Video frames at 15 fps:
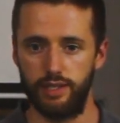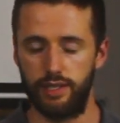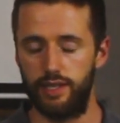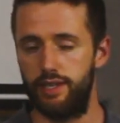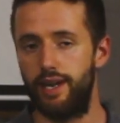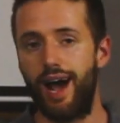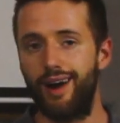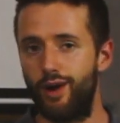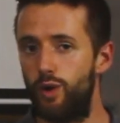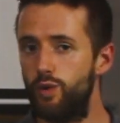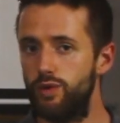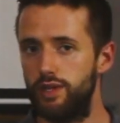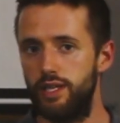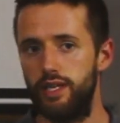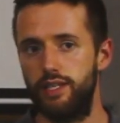to not
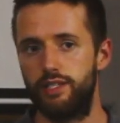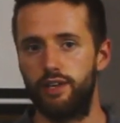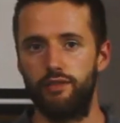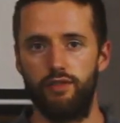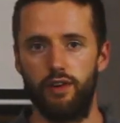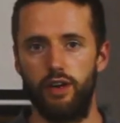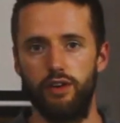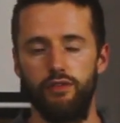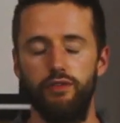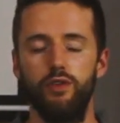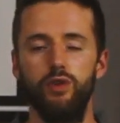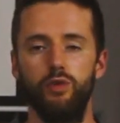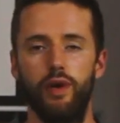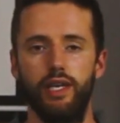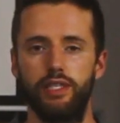only divert
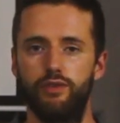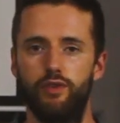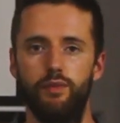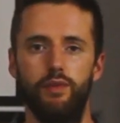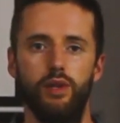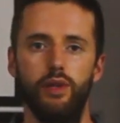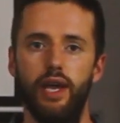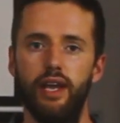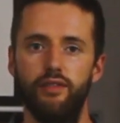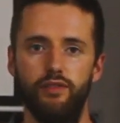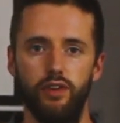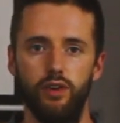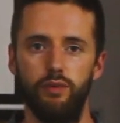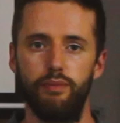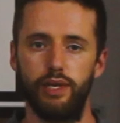food waste from the landfill,